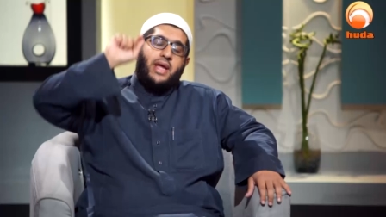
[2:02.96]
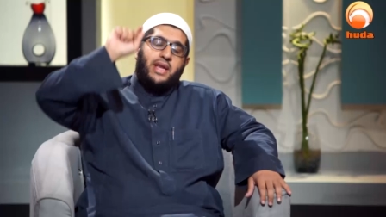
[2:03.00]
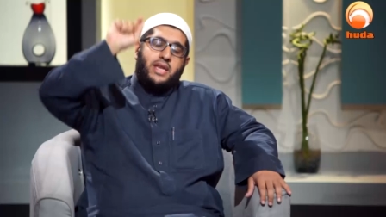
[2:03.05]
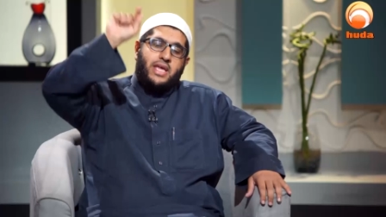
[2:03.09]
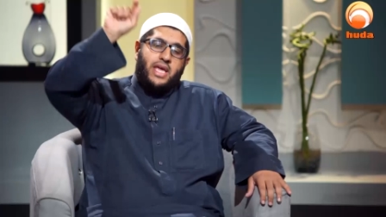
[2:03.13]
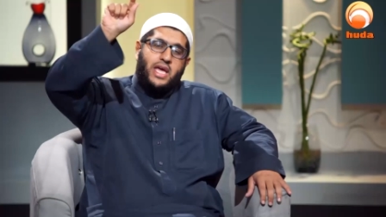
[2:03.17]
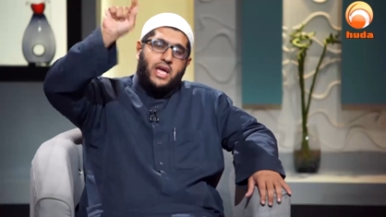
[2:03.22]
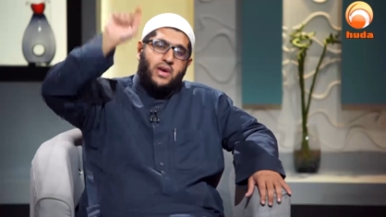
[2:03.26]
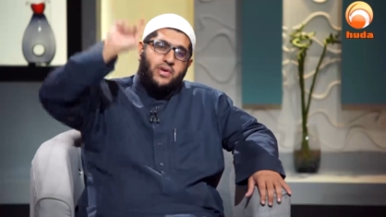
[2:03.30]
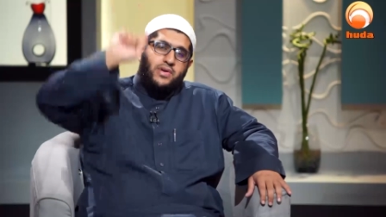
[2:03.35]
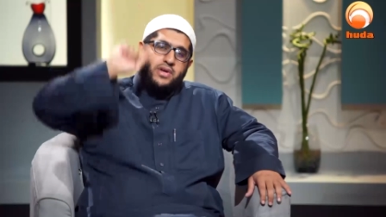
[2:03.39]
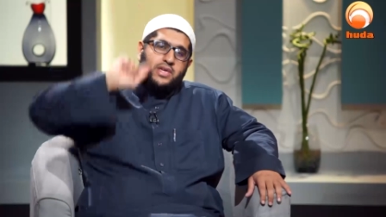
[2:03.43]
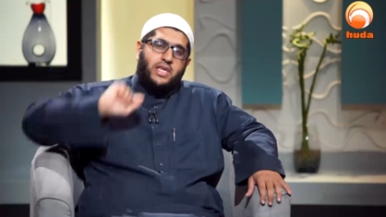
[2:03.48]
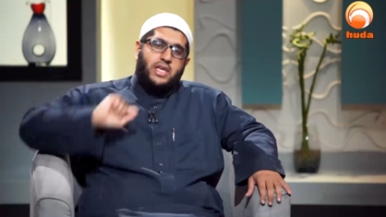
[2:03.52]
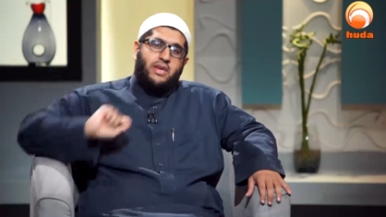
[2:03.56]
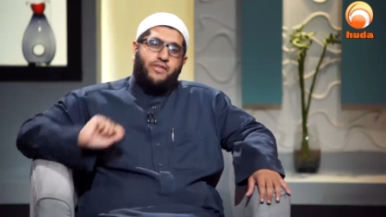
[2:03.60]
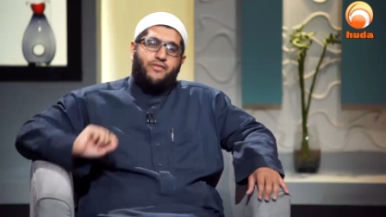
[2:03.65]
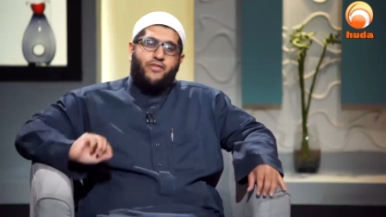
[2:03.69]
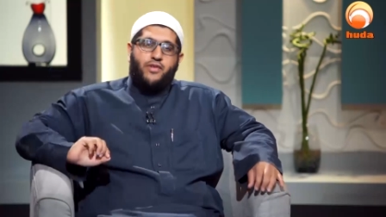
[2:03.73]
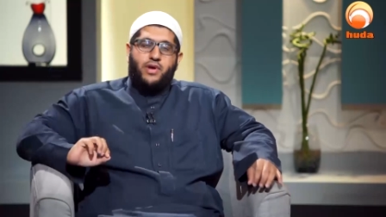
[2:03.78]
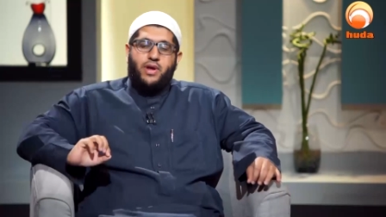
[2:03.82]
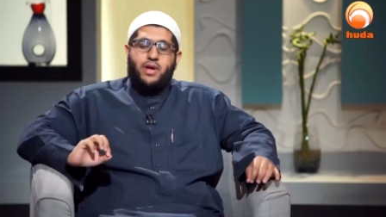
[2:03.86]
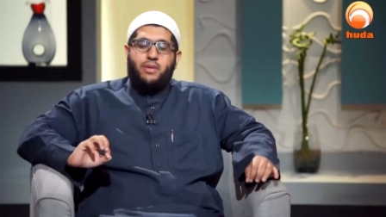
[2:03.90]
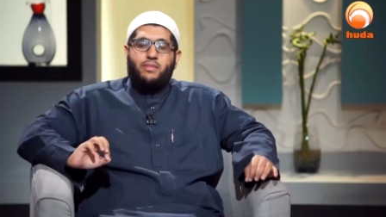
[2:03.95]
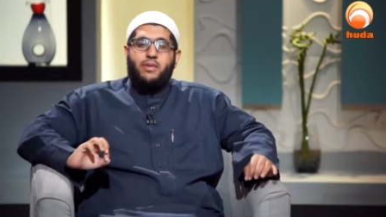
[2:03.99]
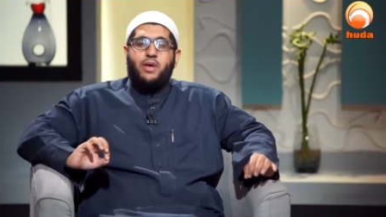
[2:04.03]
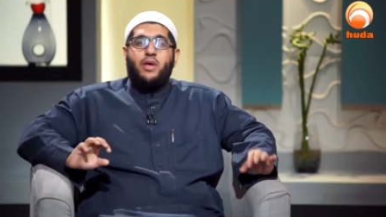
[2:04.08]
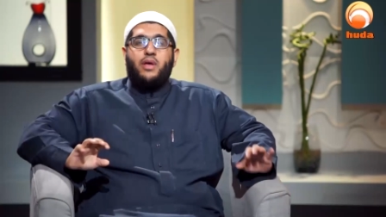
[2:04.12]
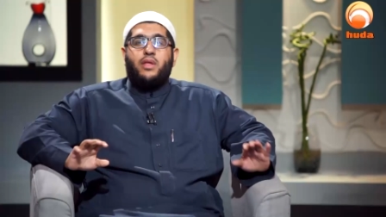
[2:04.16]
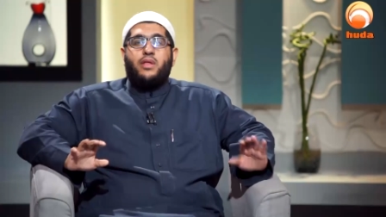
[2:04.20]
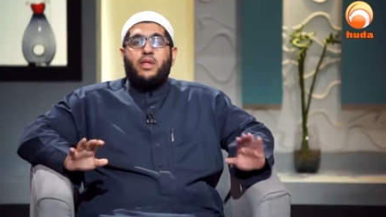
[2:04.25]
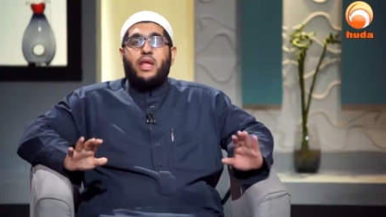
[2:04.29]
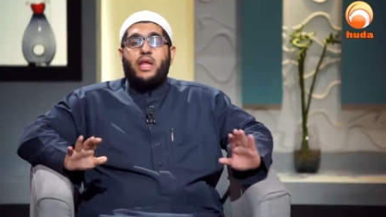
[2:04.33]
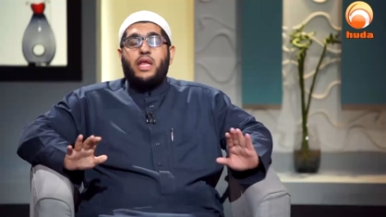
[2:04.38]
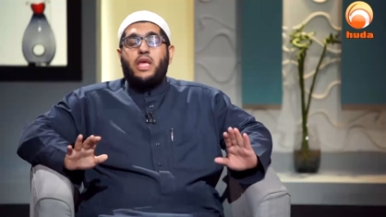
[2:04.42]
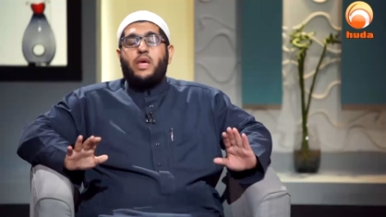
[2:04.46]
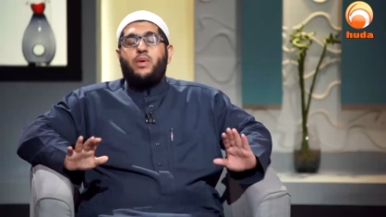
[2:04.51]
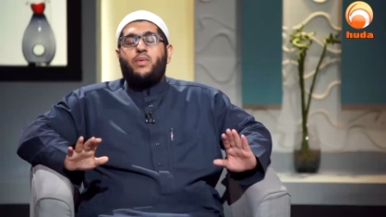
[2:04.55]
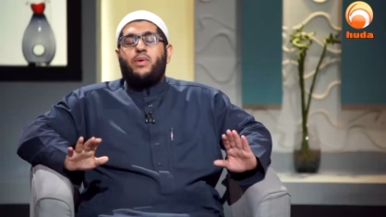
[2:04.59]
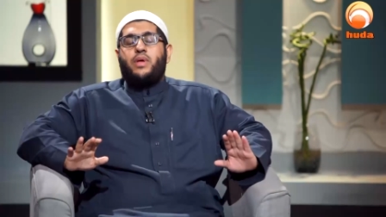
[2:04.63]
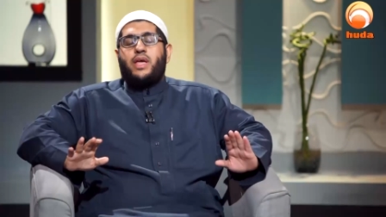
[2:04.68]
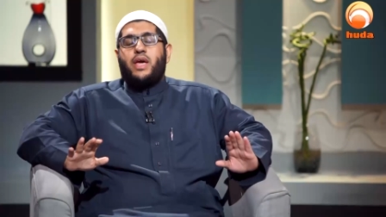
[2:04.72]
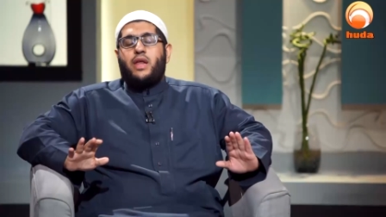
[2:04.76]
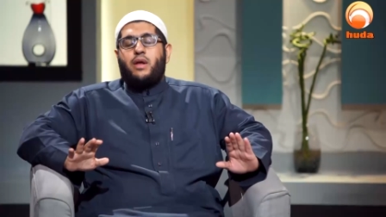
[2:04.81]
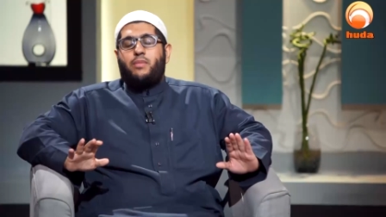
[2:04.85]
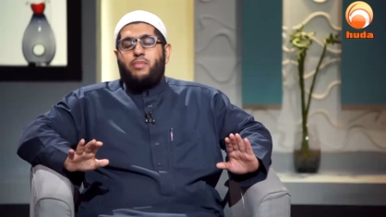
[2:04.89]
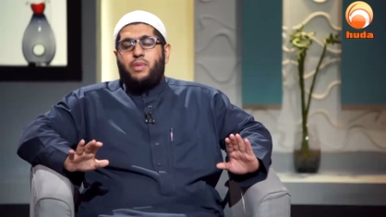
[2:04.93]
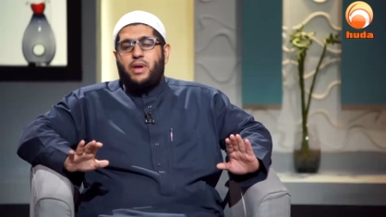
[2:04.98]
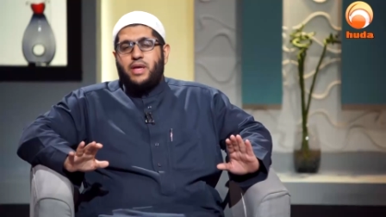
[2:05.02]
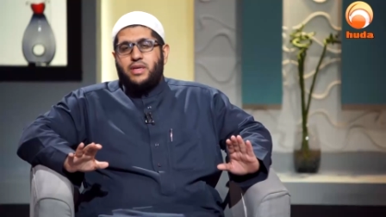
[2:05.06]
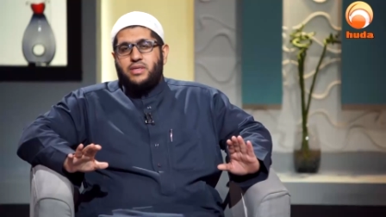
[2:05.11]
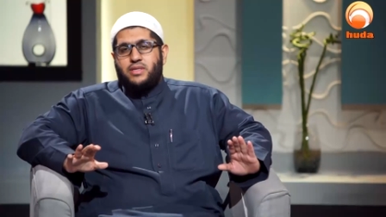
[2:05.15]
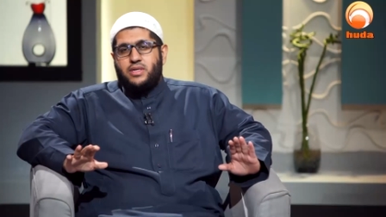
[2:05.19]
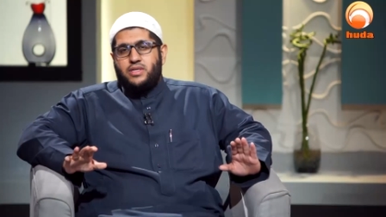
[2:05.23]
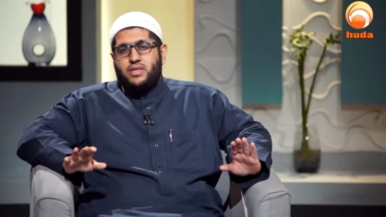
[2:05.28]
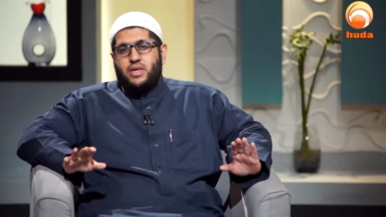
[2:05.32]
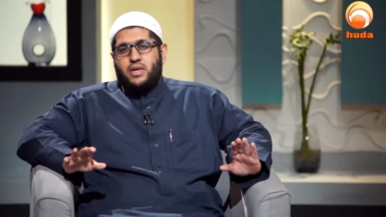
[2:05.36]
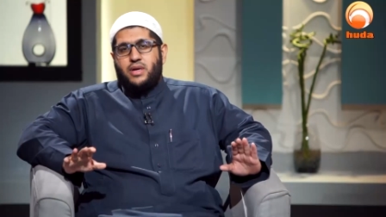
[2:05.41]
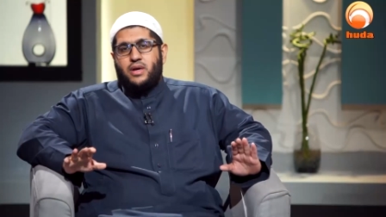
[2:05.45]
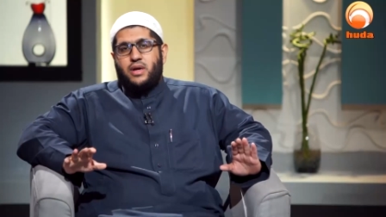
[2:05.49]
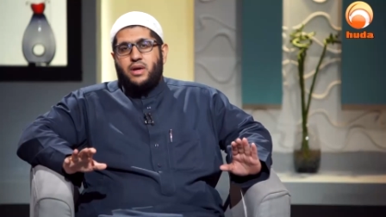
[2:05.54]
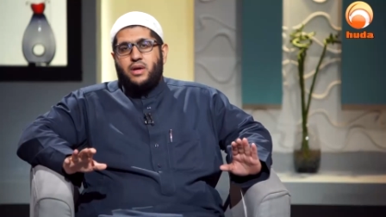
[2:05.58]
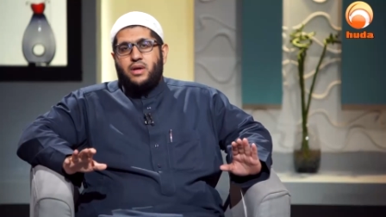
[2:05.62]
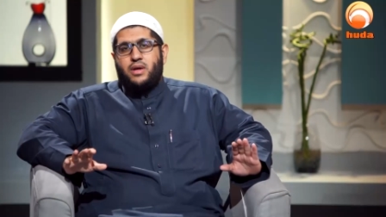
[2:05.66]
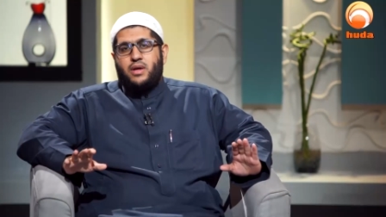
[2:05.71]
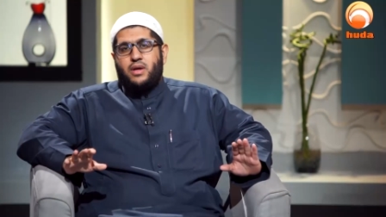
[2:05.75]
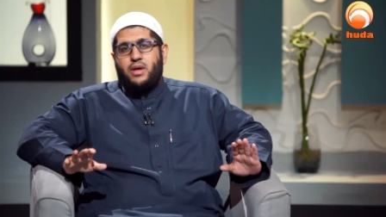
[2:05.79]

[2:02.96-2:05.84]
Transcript: and guarantee for him that he will get a place in Jannah.